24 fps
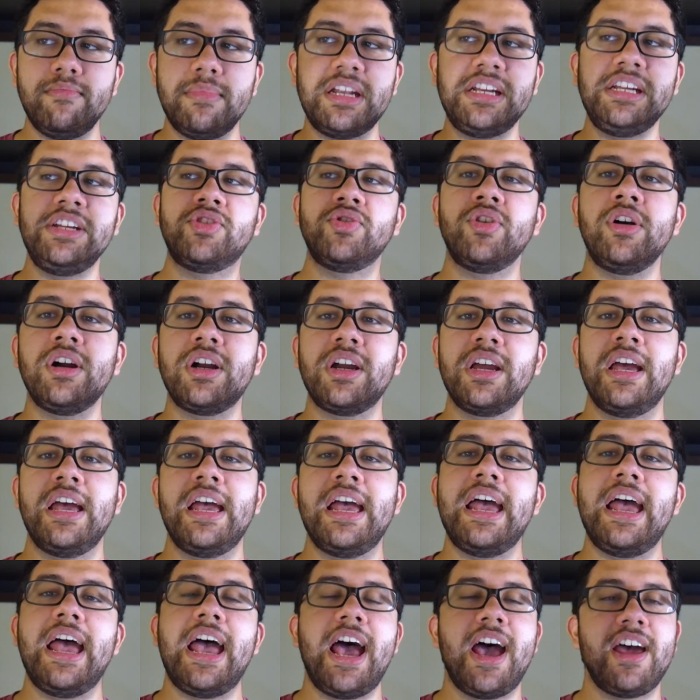mini truck
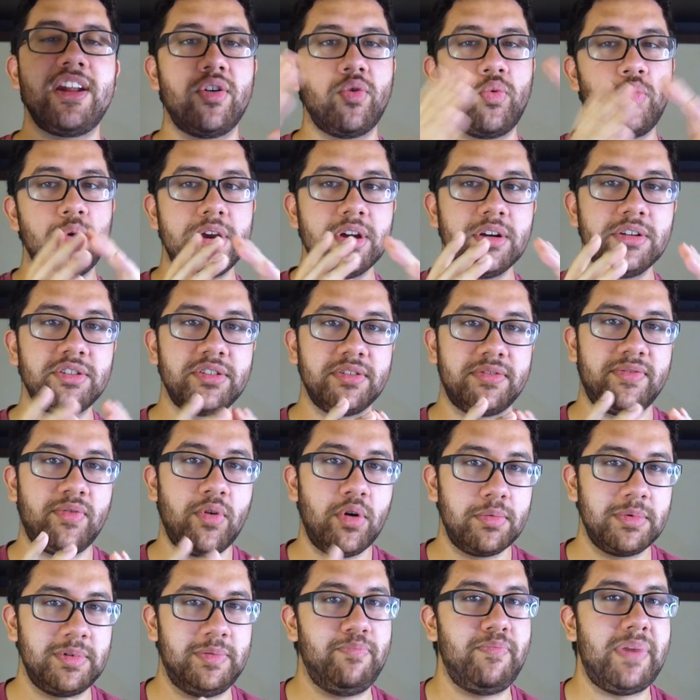had a weird
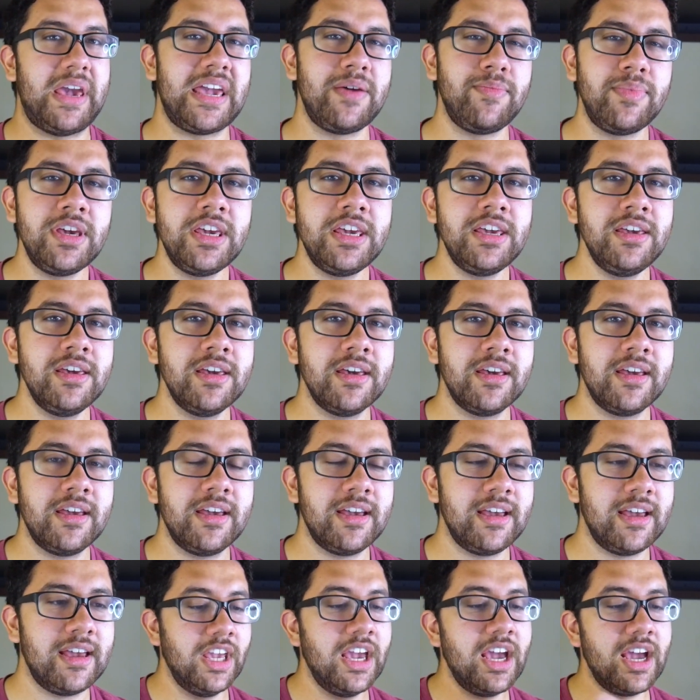deformed baby.
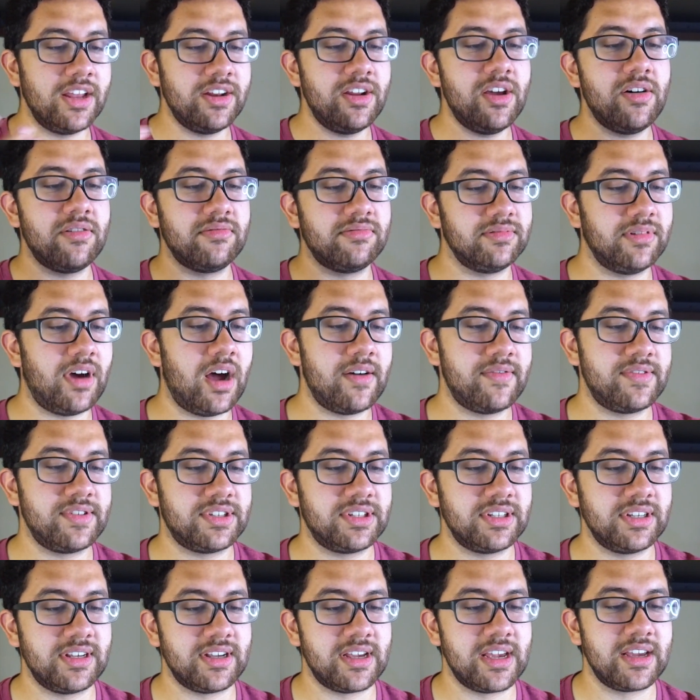Yeah, no,
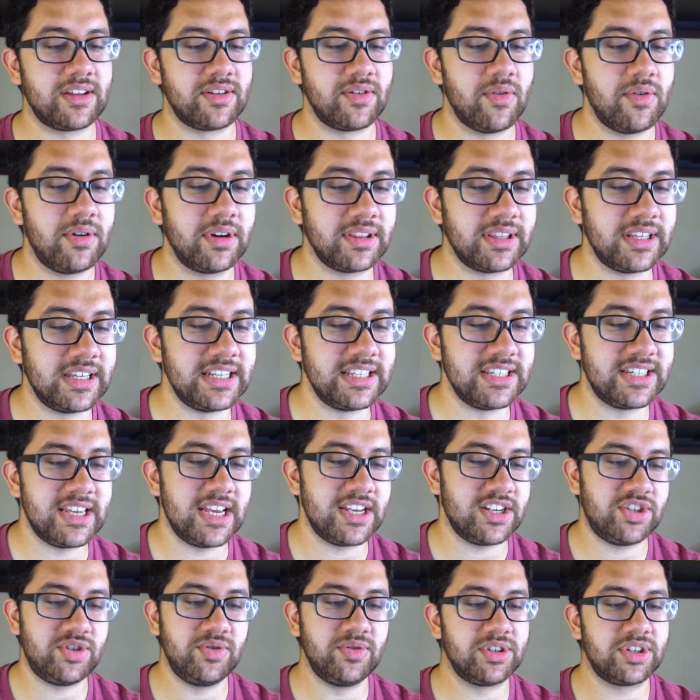obviously ignoring the
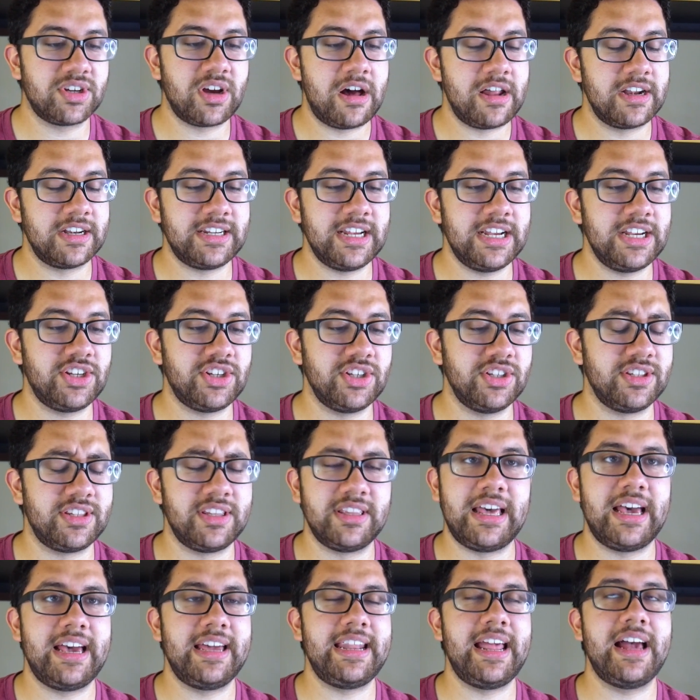incestuous connotations
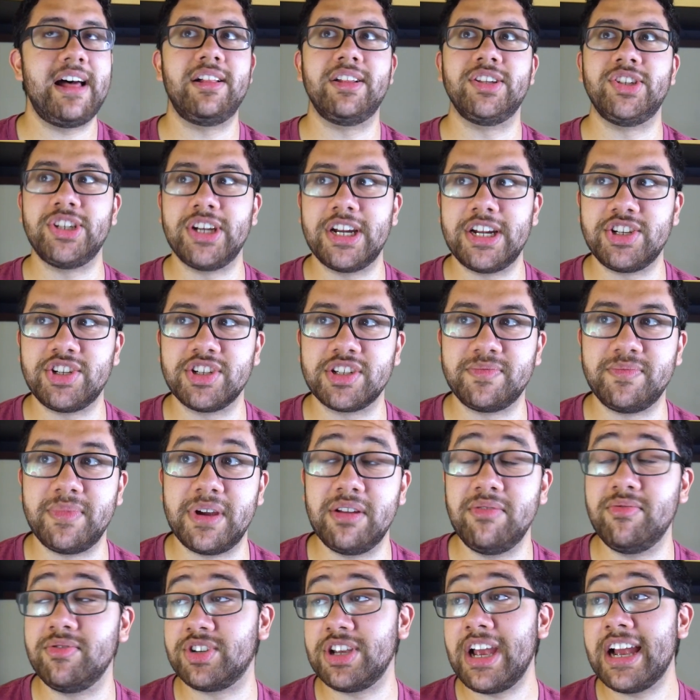in that analogy I just
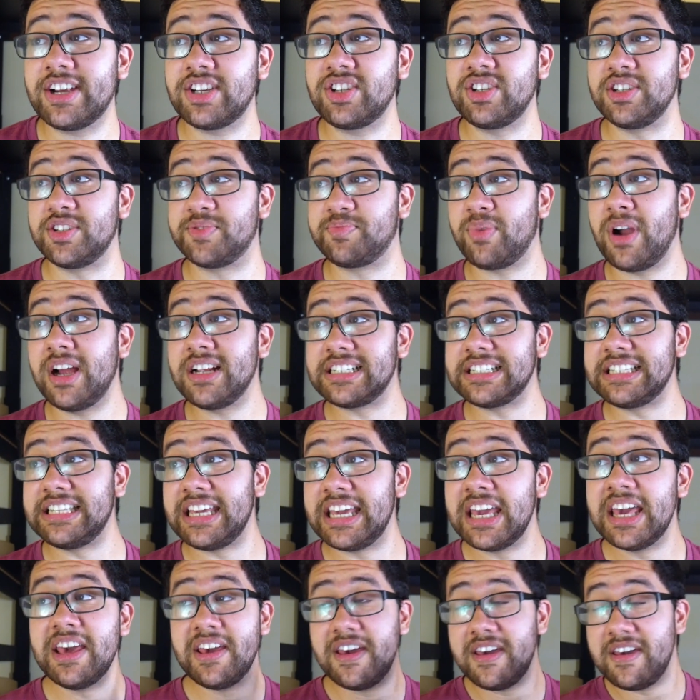made, which actually surprisingly